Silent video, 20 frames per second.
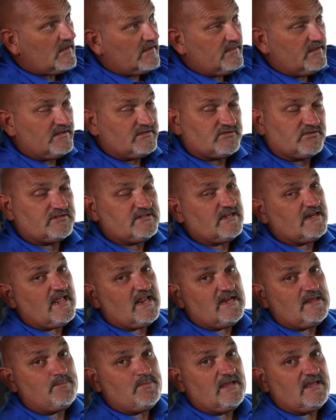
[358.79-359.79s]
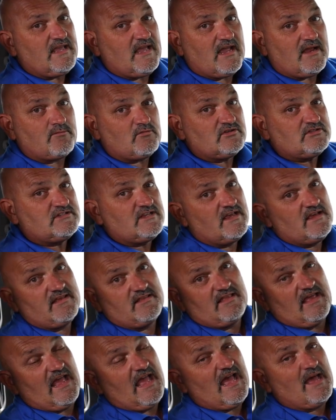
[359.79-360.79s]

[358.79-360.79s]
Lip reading: These are 1080p cameras. They